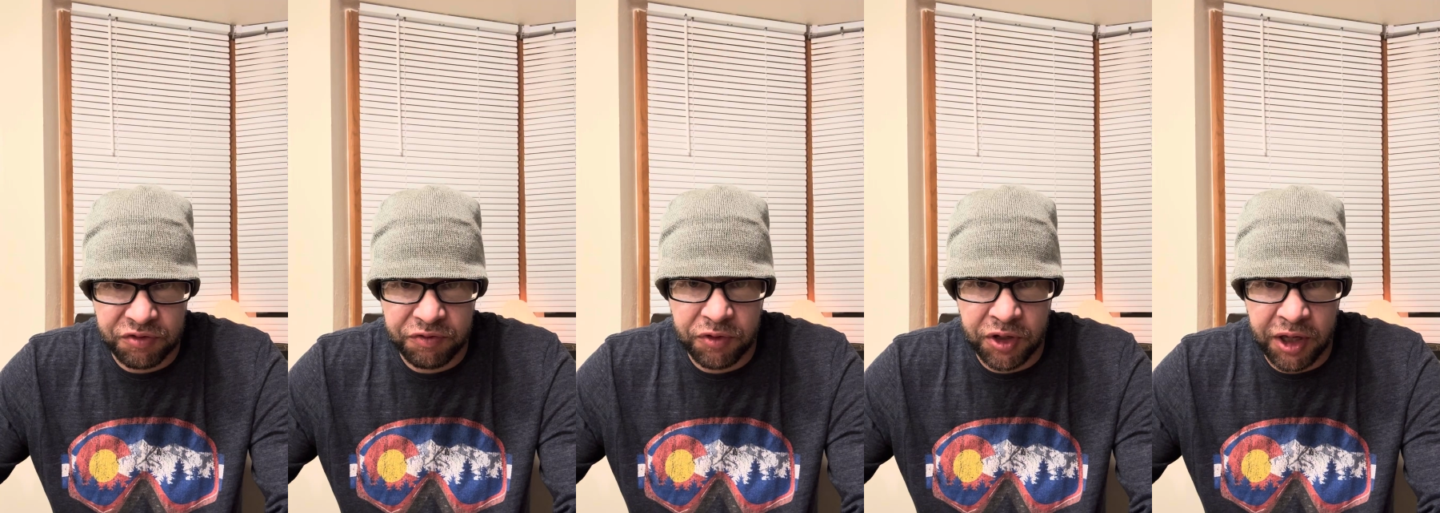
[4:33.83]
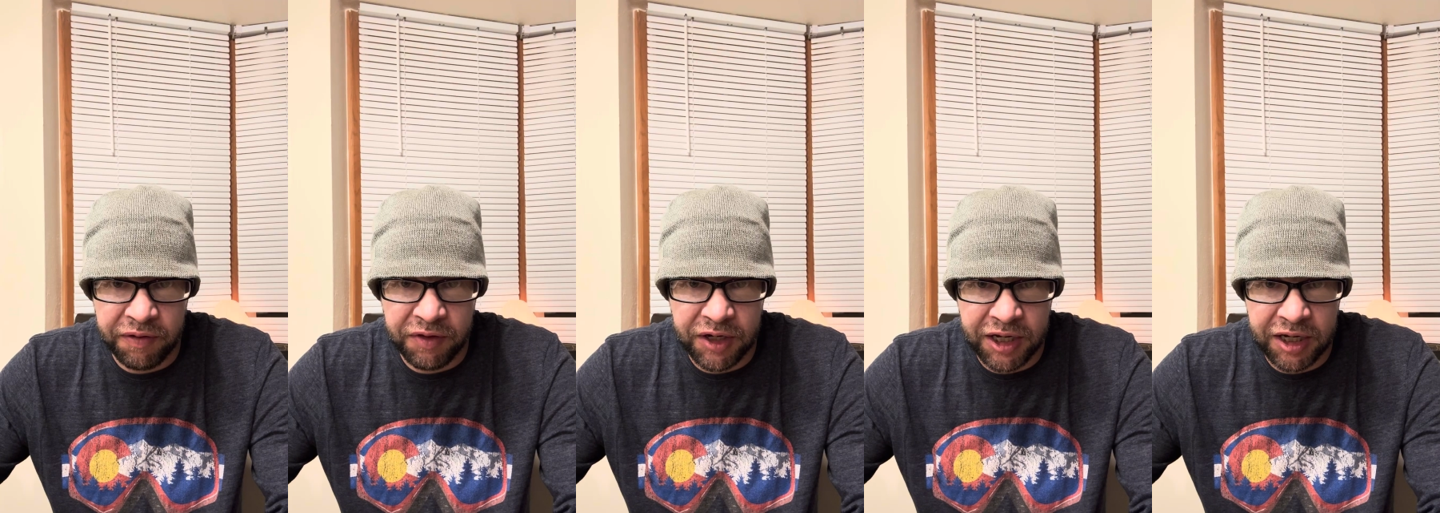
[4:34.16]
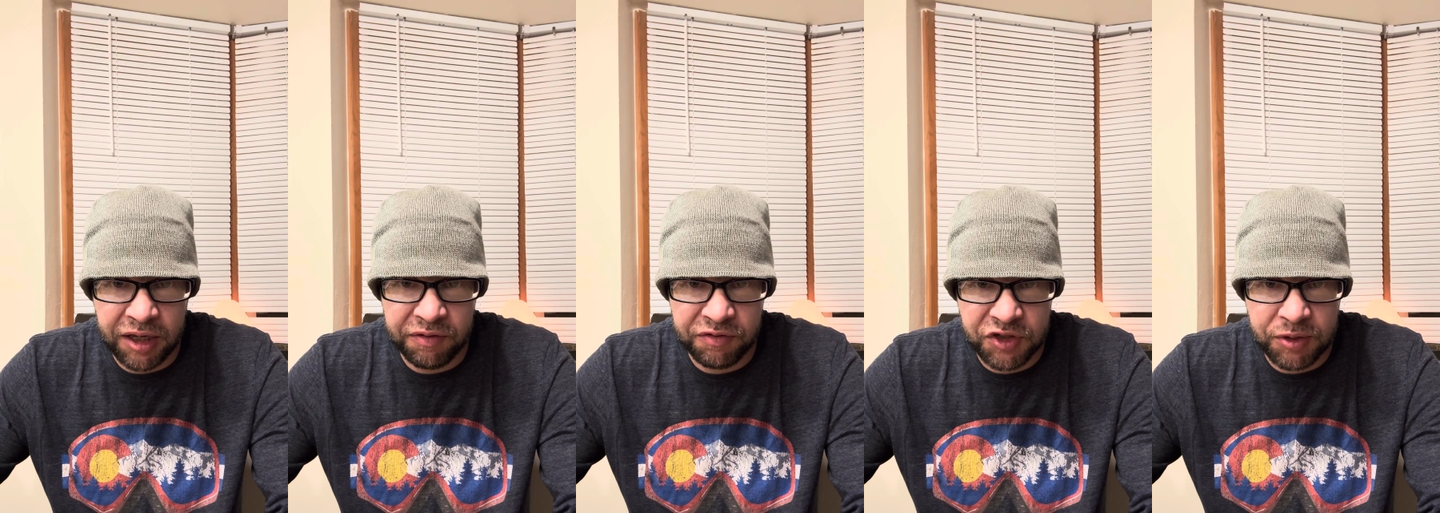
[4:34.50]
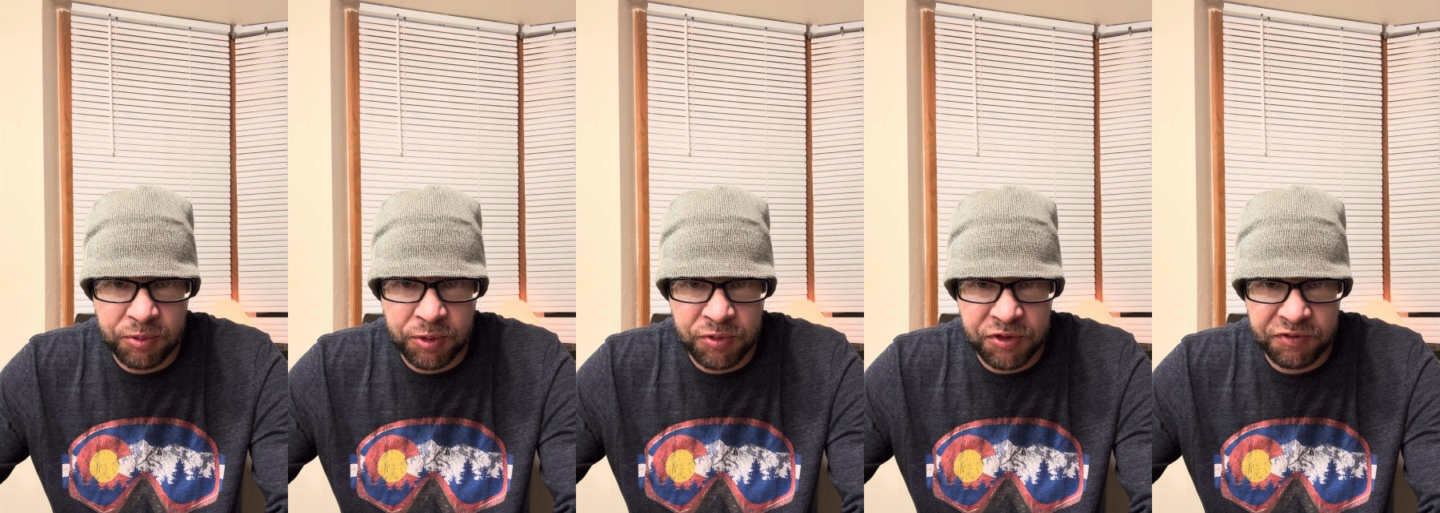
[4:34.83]
the negative
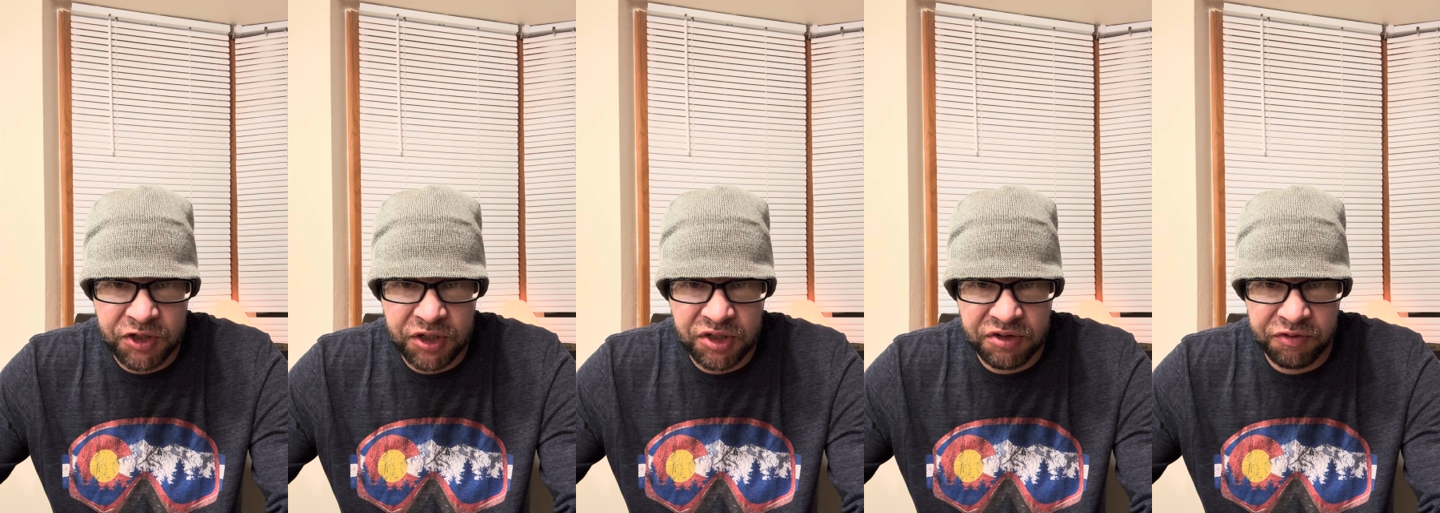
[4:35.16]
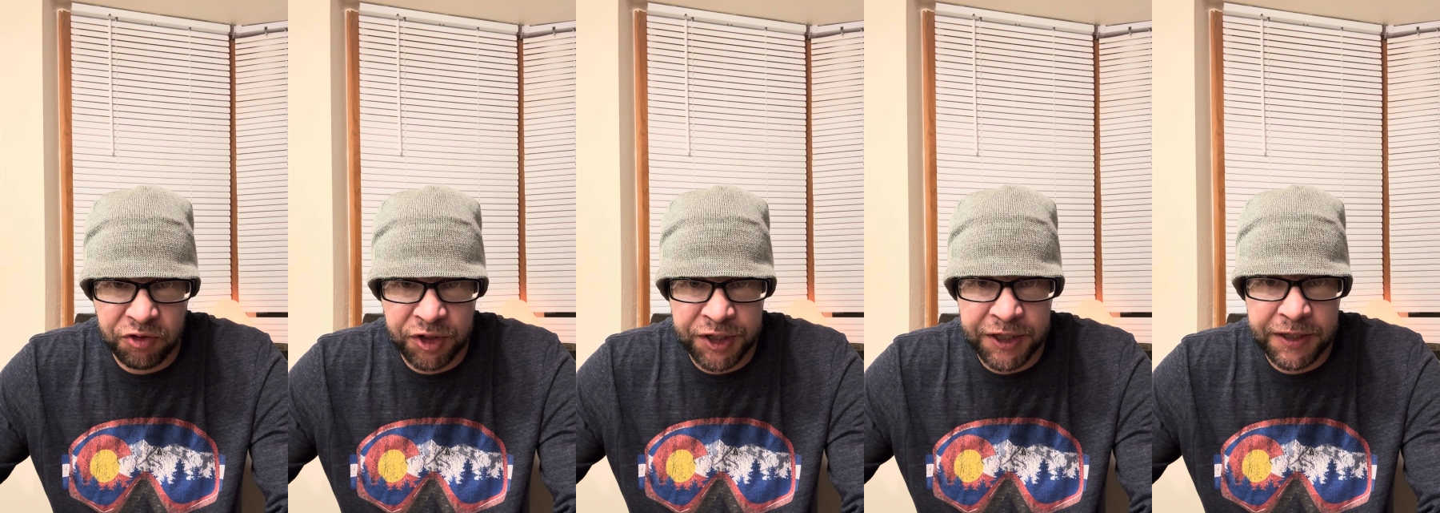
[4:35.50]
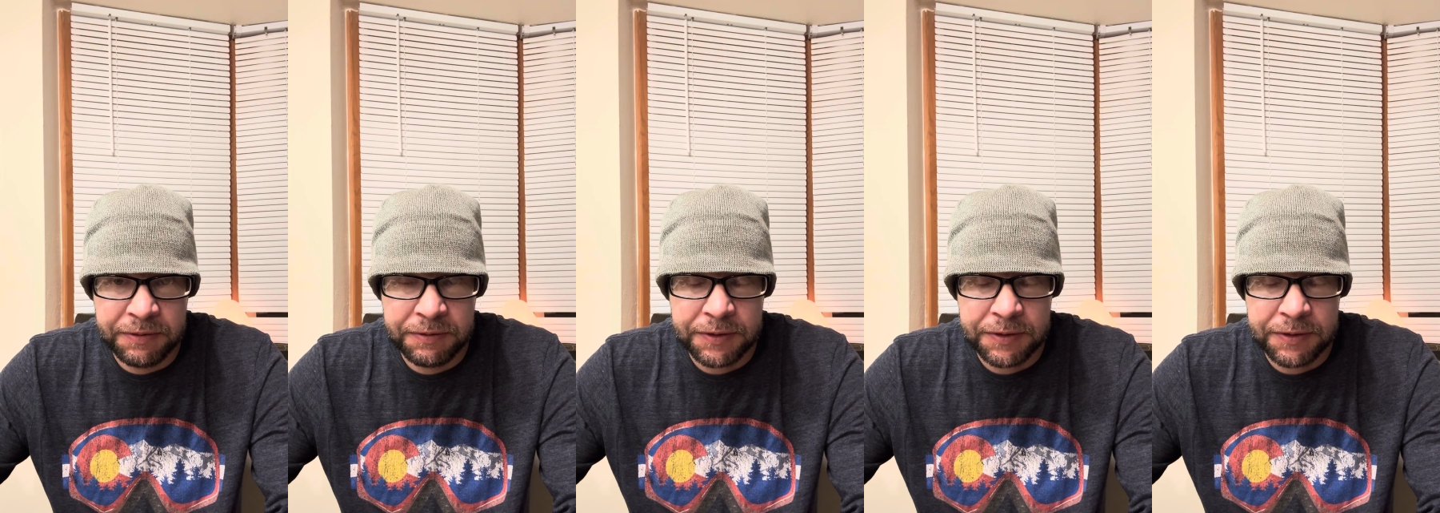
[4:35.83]
symptoms of schizophrenia.